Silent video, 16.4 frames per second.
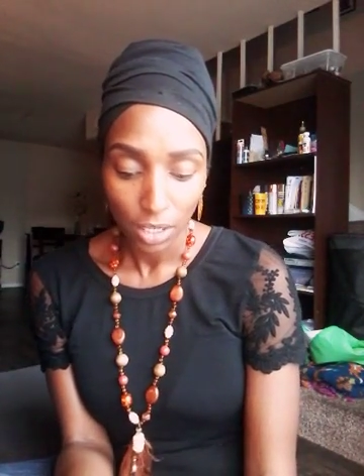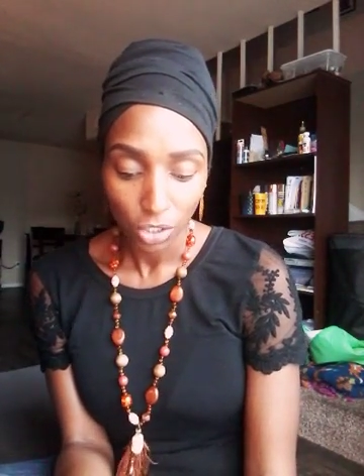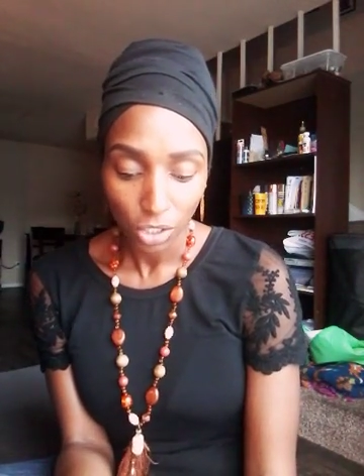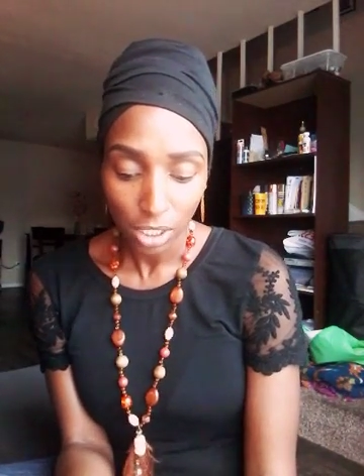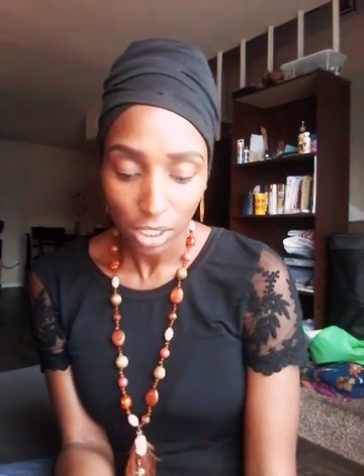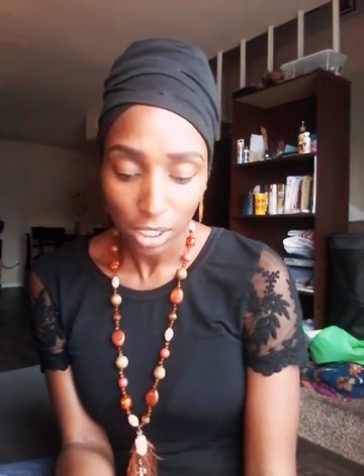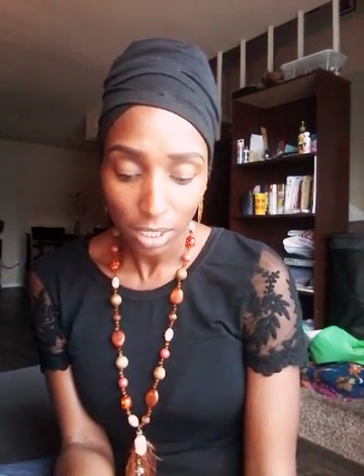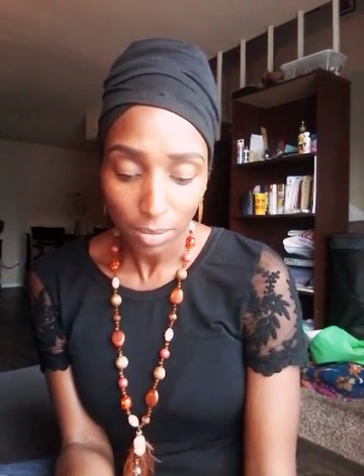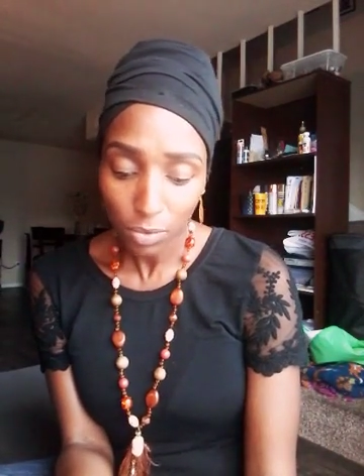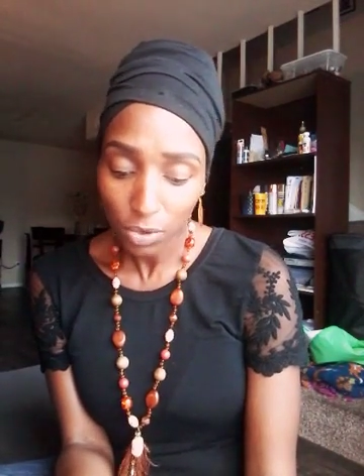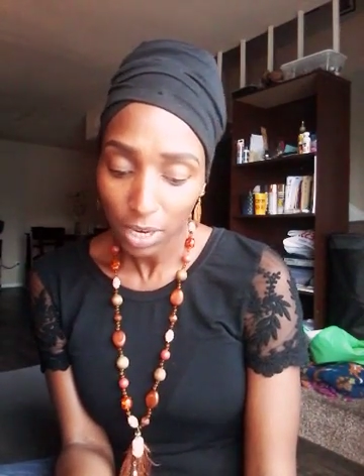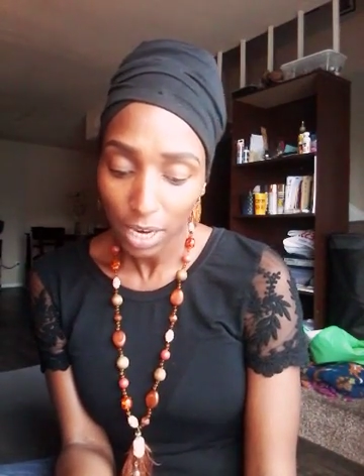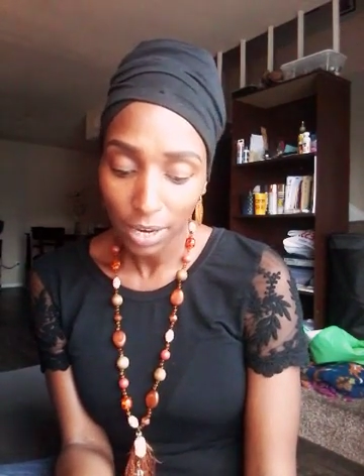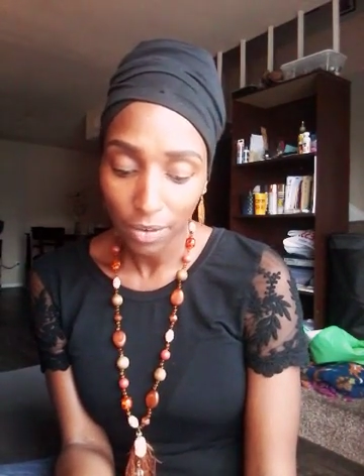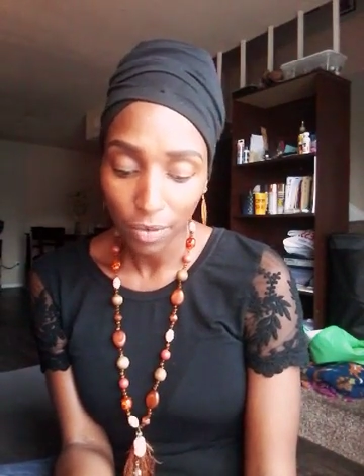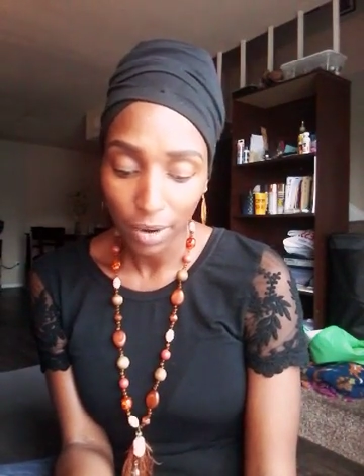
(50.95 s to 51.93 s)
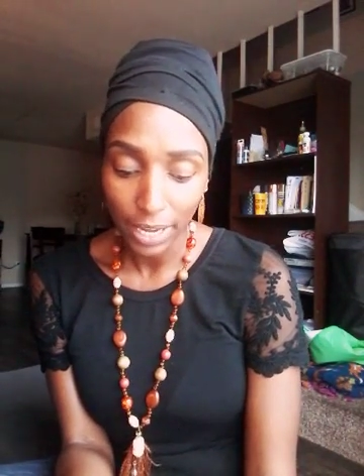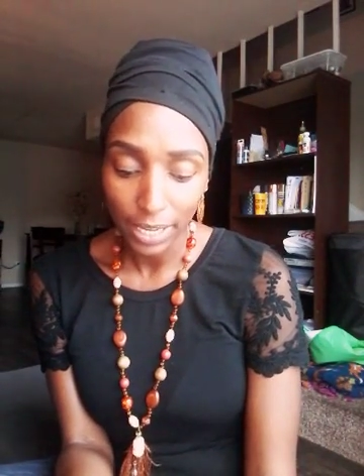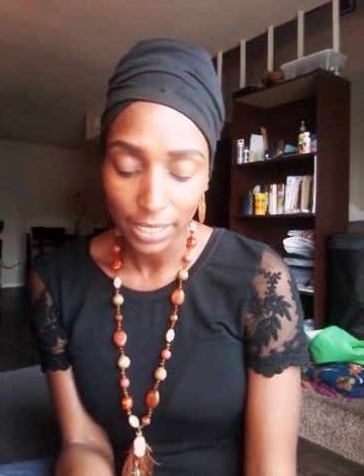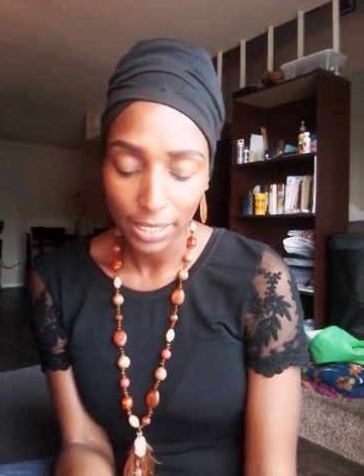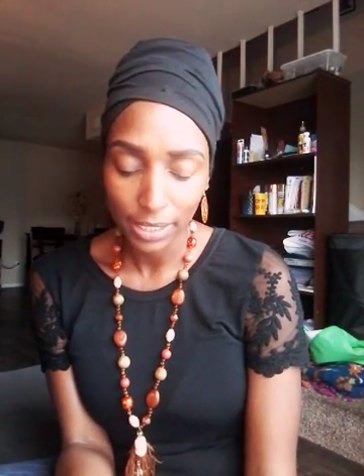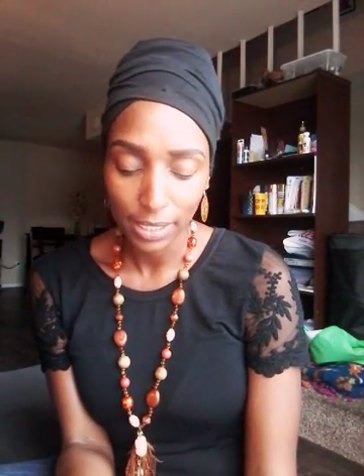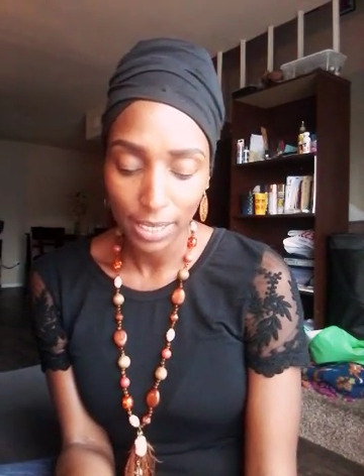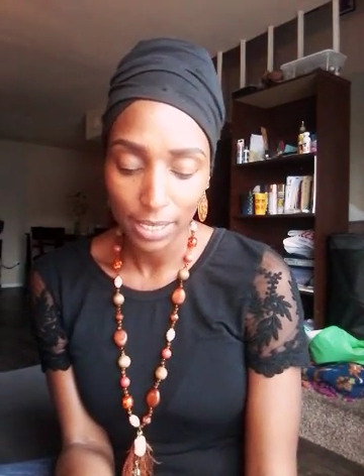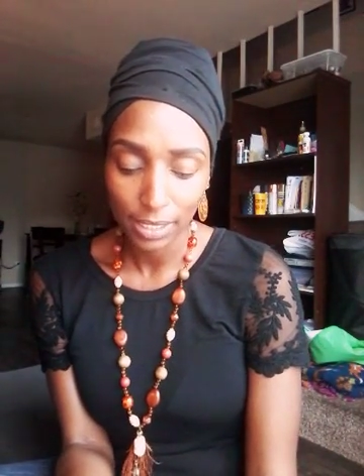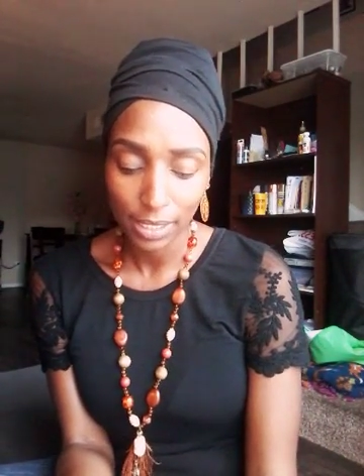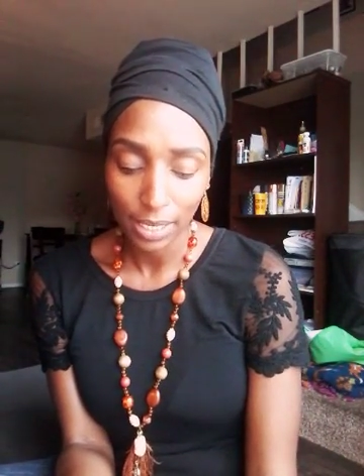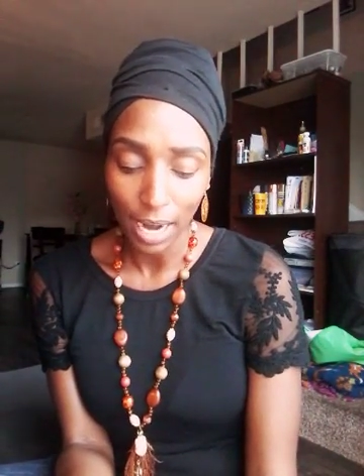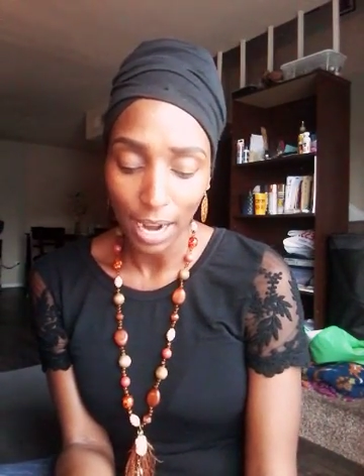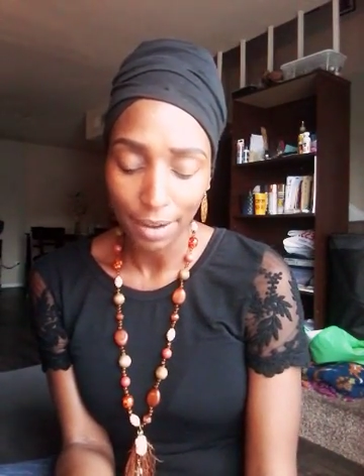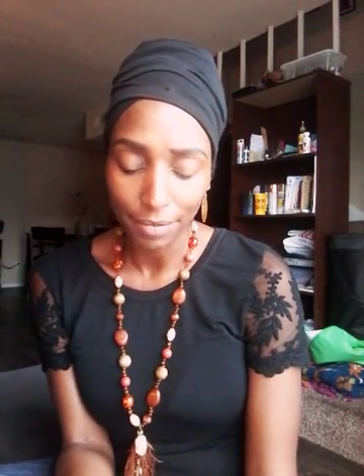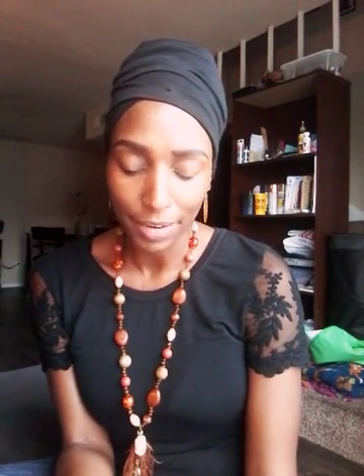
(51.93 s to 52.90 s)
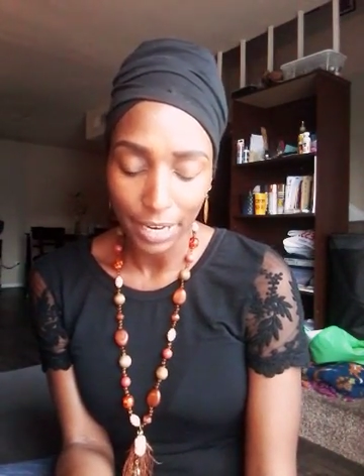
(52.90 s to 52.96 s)
just some creative ways, things that
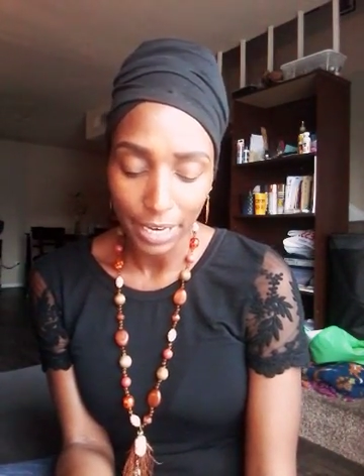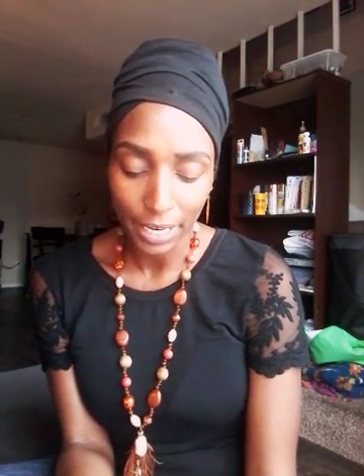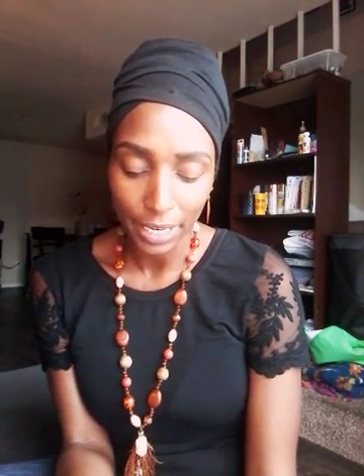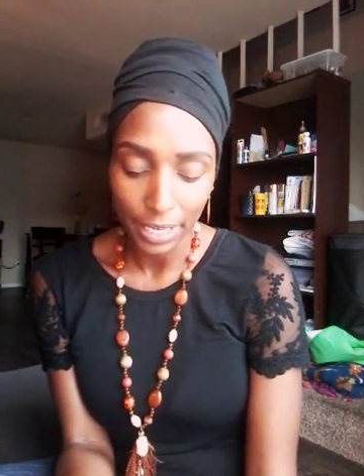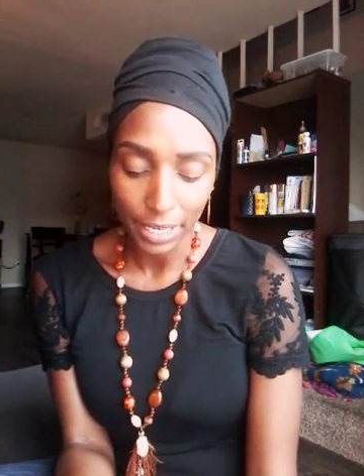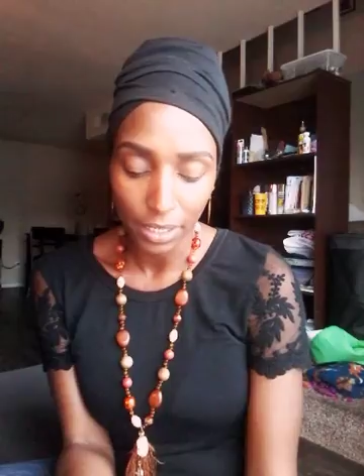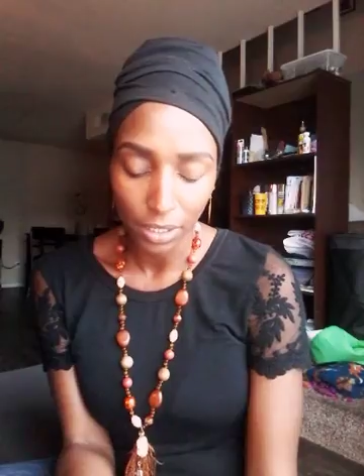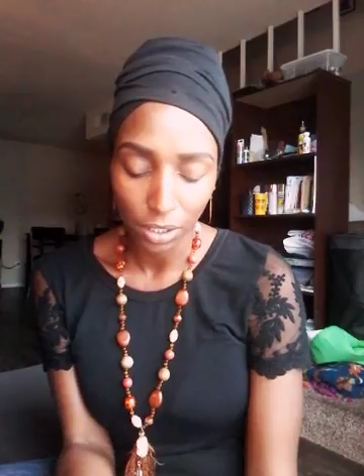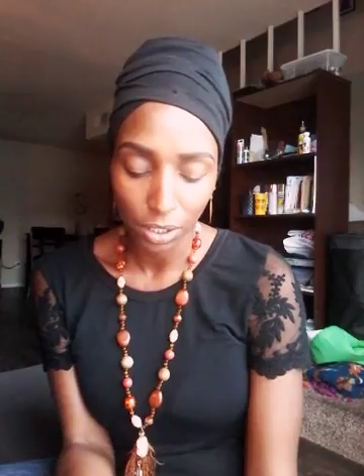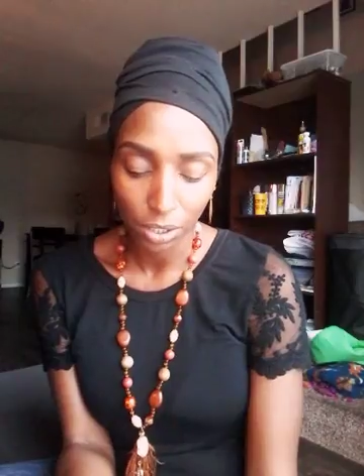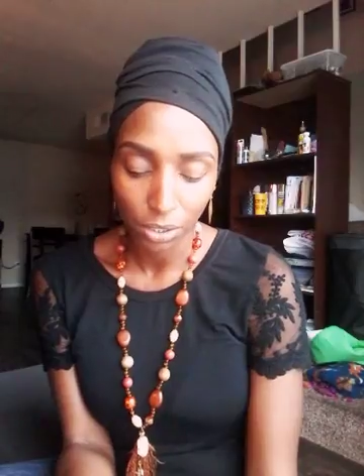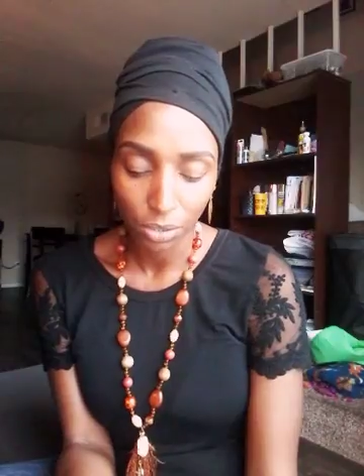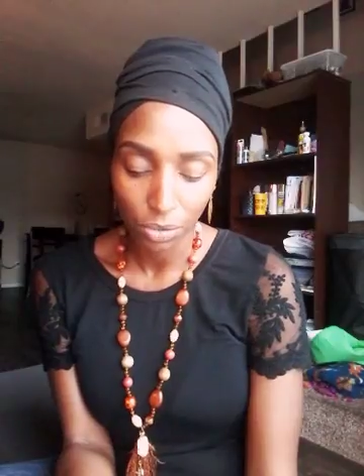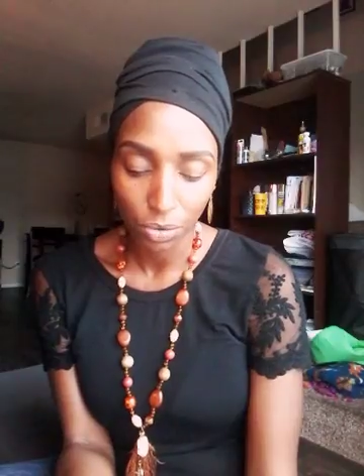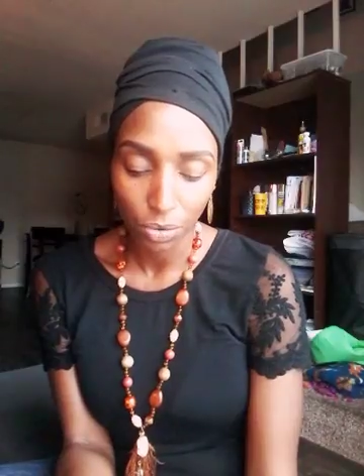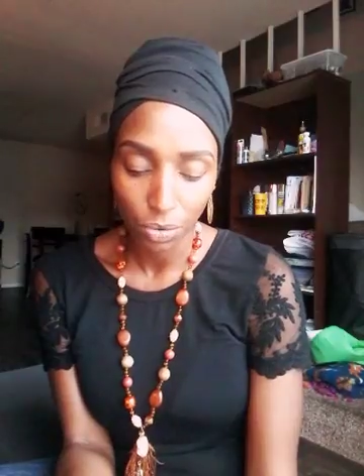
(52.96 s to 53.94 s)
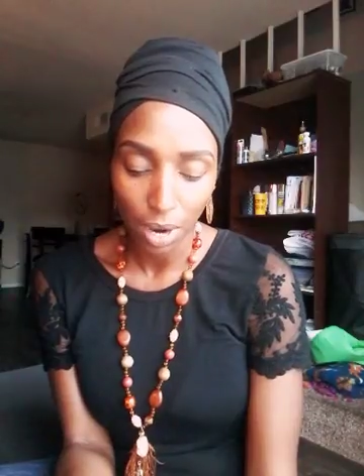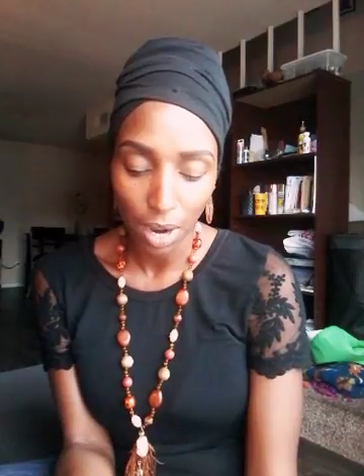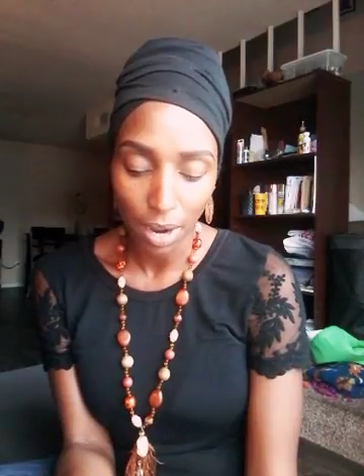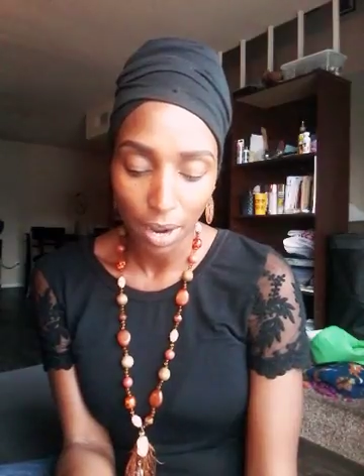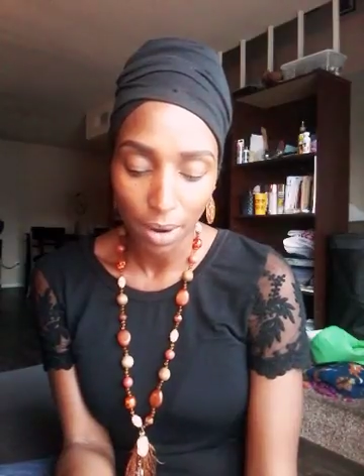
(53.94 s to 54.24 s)
I've done to